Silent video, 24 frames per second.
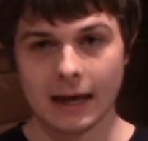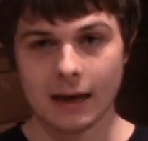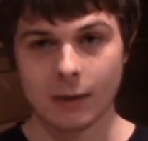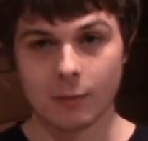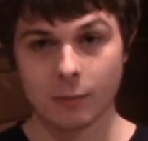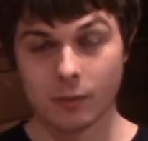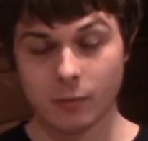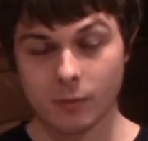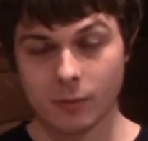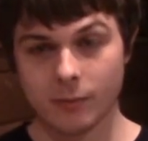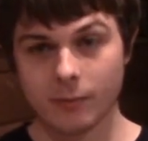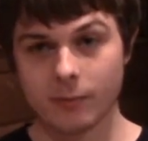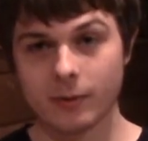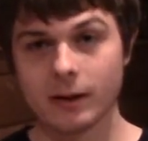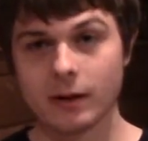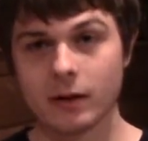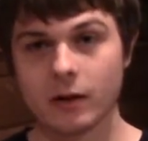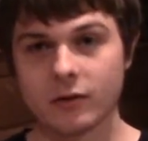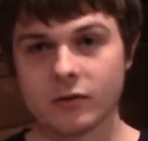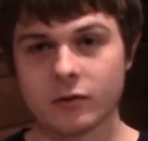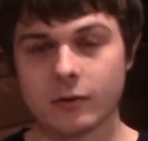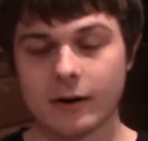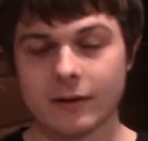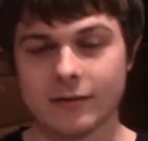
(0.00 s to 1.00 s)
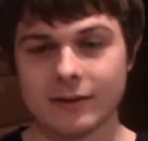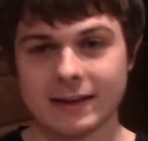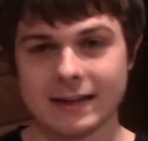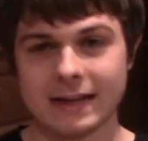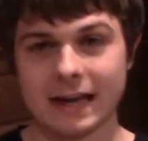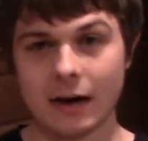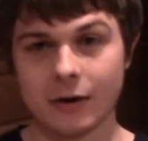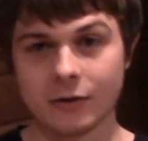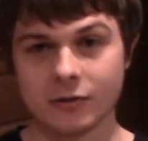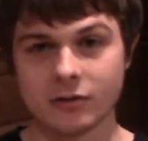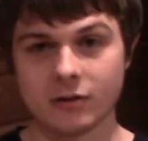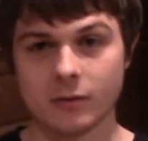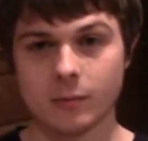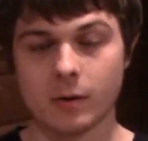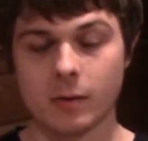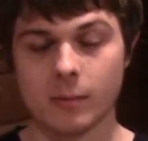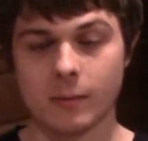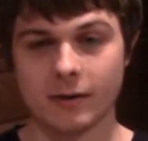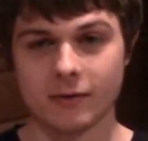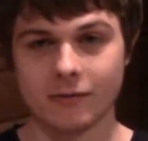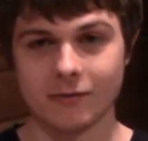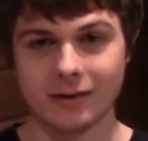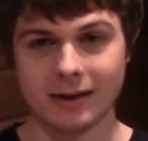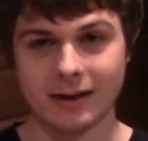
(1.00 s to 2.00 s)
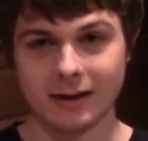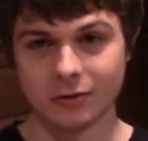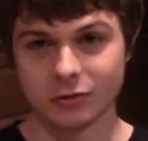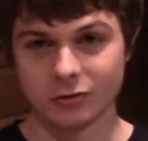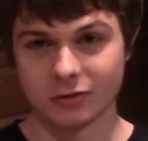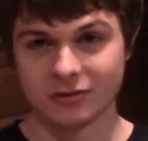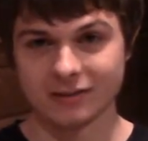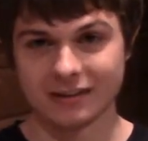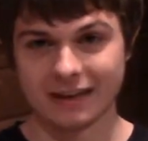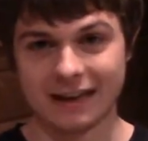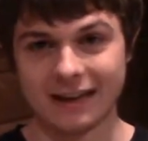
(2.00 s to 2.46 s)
But we will also have a counter moment fan just